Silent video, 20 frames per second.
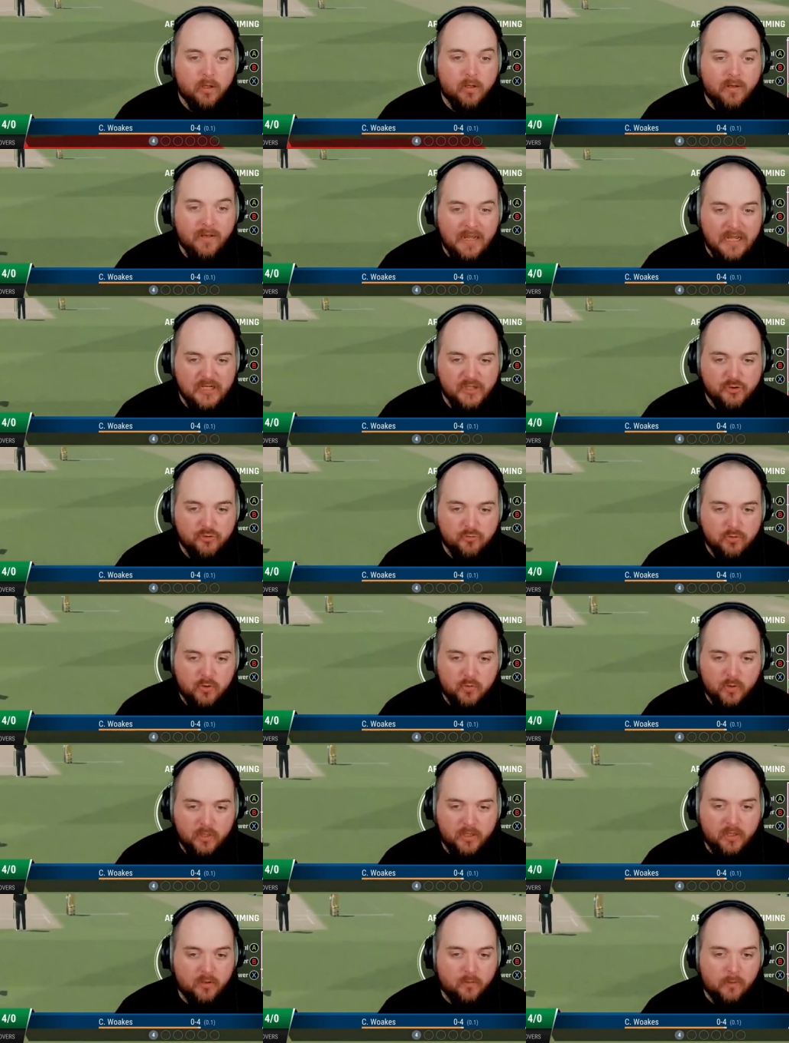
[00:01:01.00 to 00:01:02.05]
a, an actual
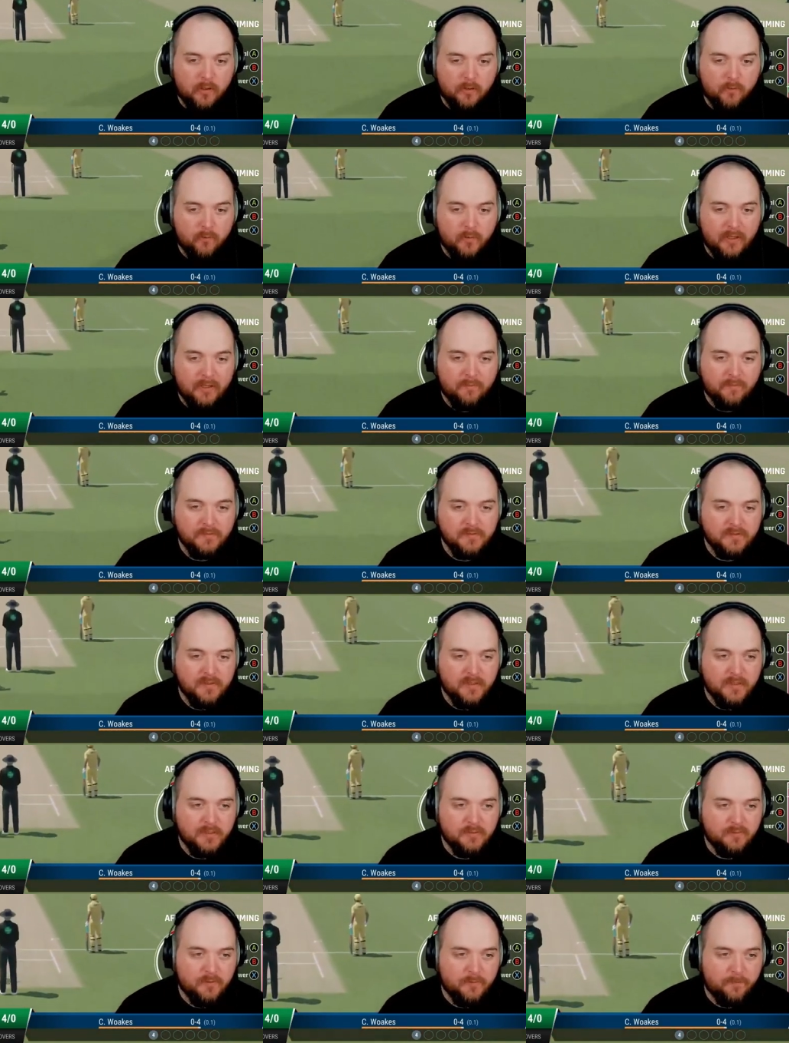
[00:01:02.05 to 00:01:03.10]
quicker one? What happens to
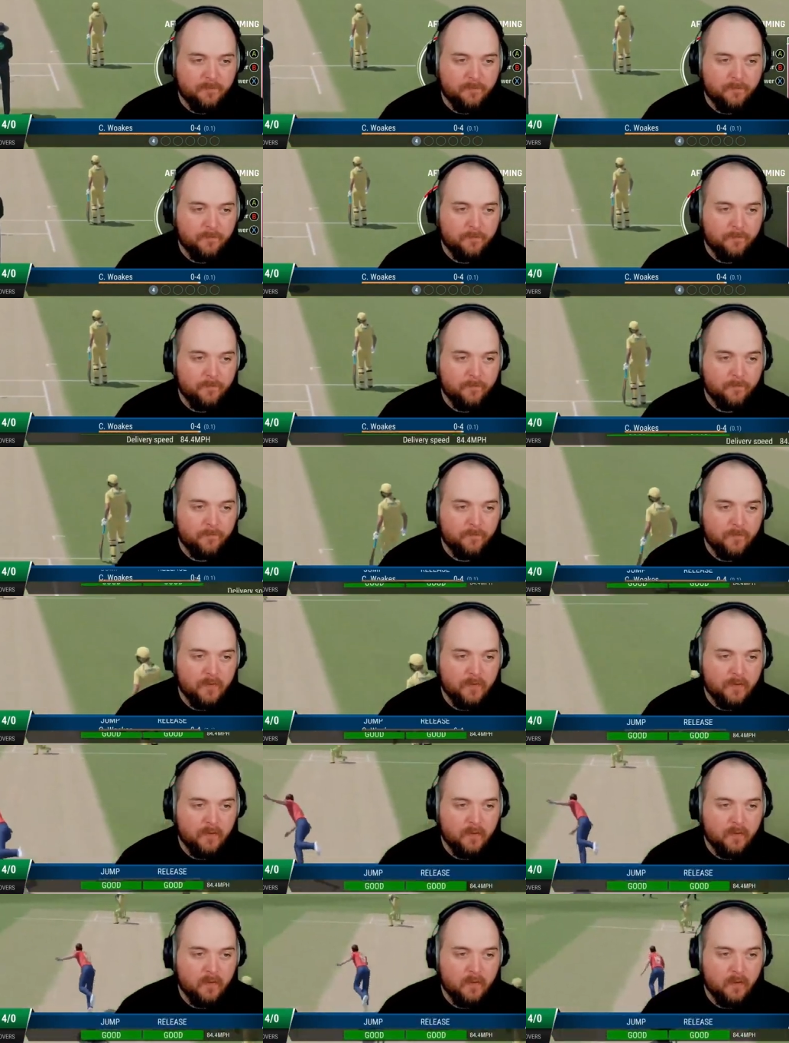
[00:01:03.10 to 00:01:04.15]
this one?
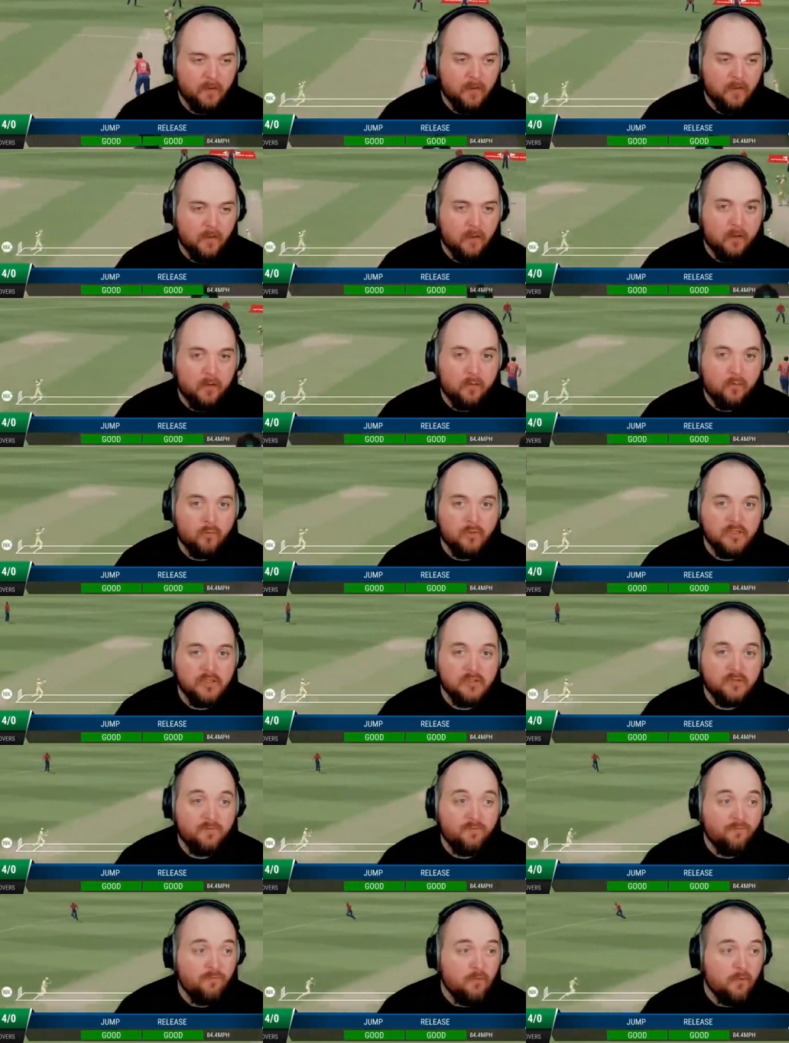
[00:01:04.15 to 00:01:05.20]
Oh, he's...
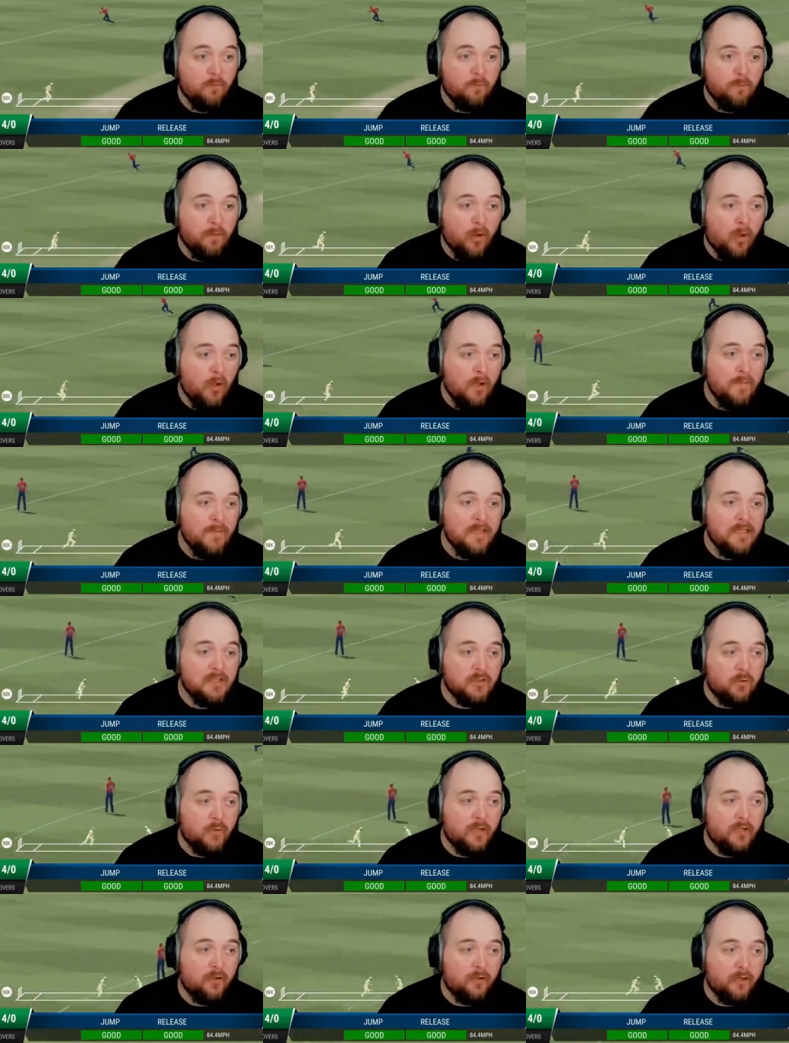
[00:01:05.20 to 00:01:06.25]
Blimey, he's
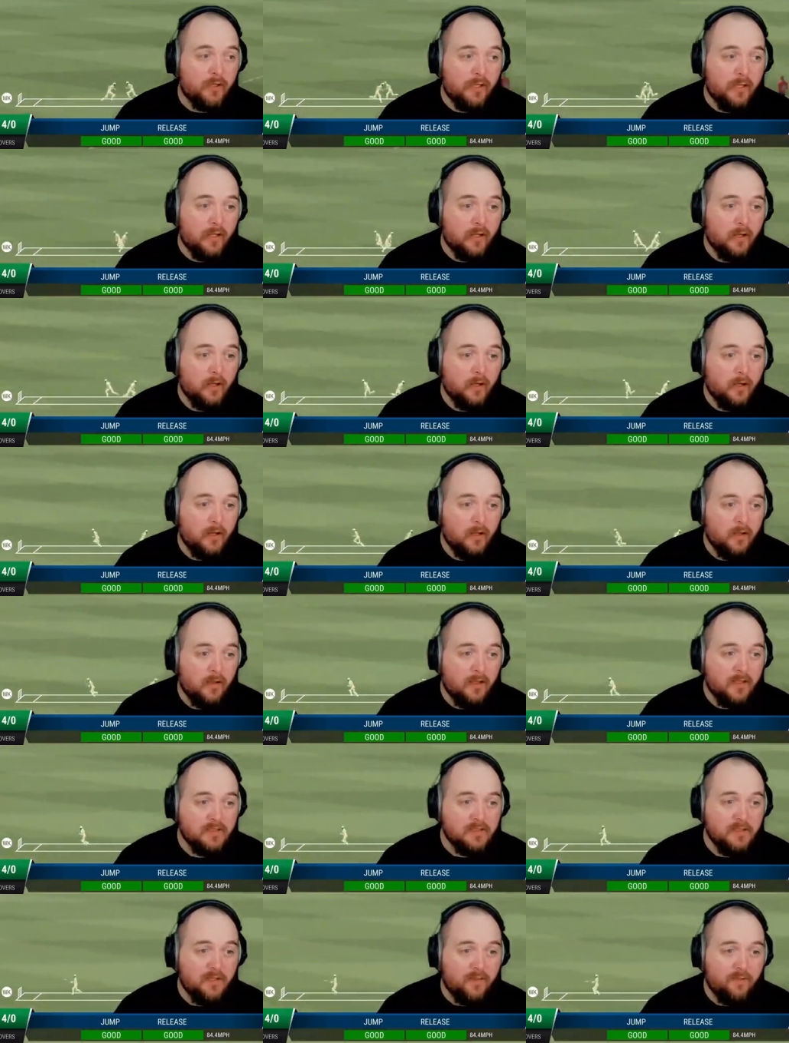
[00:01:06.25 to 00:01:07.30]
quick on it.
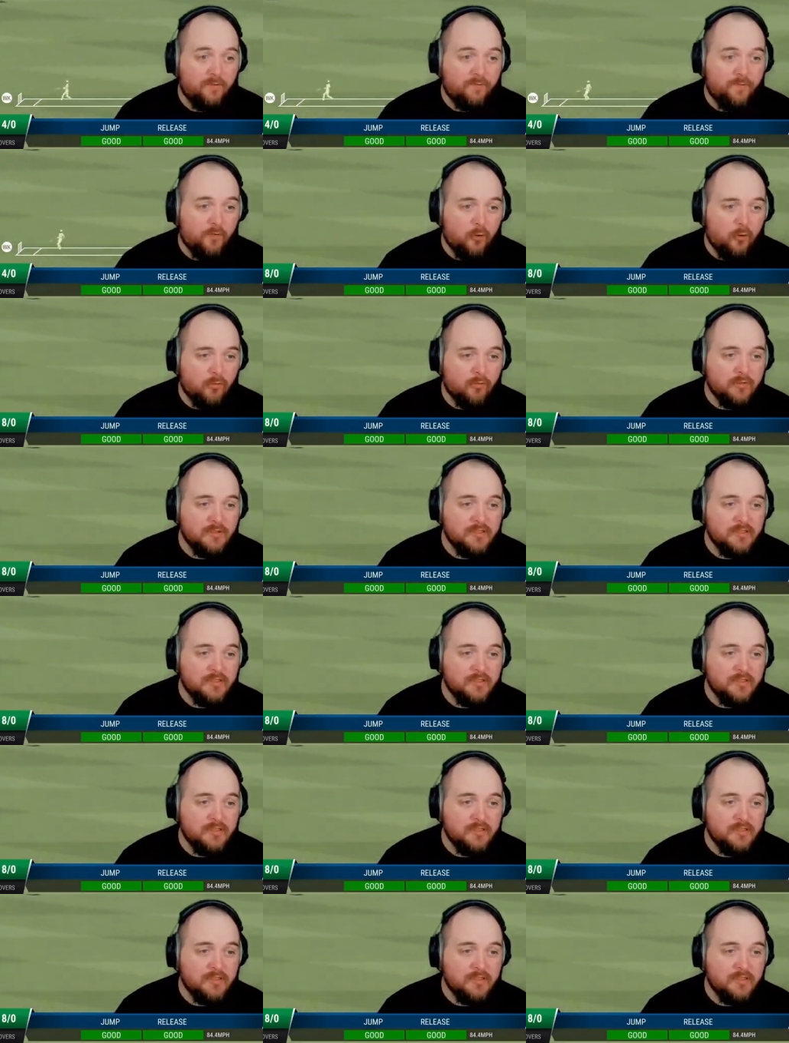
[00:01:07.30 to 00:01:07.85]
It's another four,